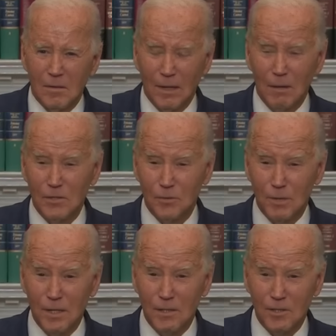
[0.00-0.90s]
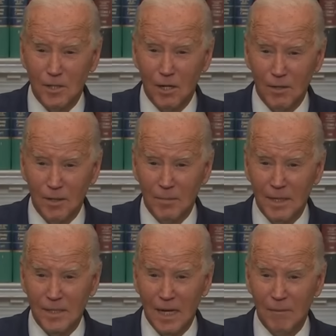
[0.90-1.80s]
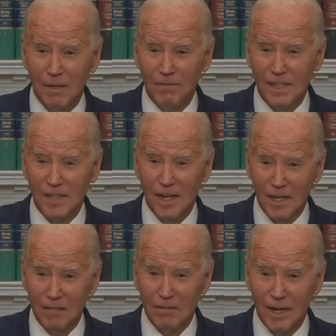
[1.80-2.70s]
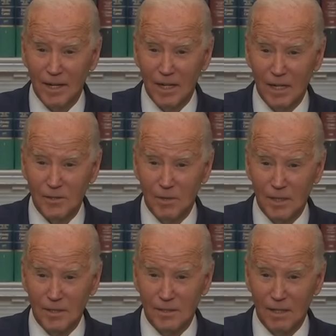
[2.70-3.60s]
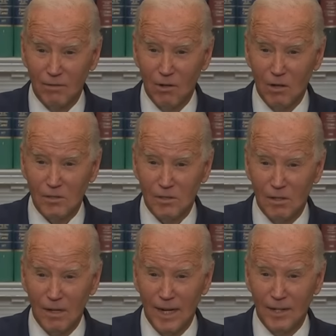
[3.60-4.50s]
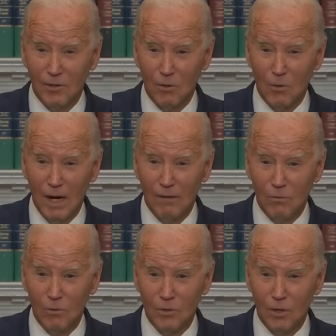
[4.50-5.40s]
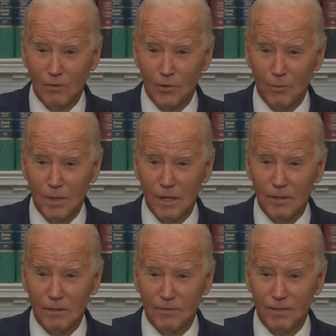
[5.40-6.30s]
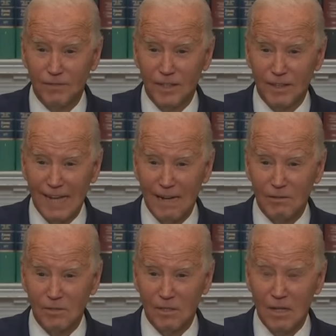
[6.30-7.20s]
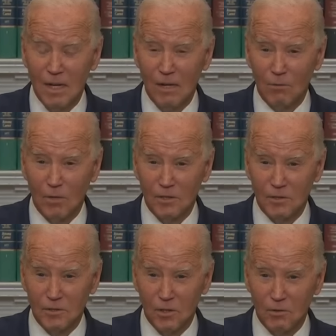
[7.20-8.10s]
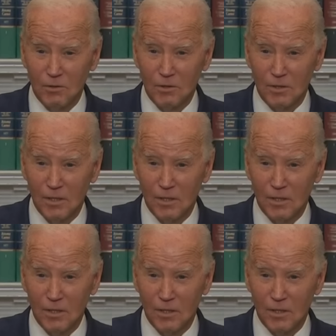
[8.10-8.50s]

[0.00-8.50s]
That was 3 years ago. In the meantime, they faced a hell of a lot of consequences. They've lost and or had wounded over 350,000 Russian soldiers.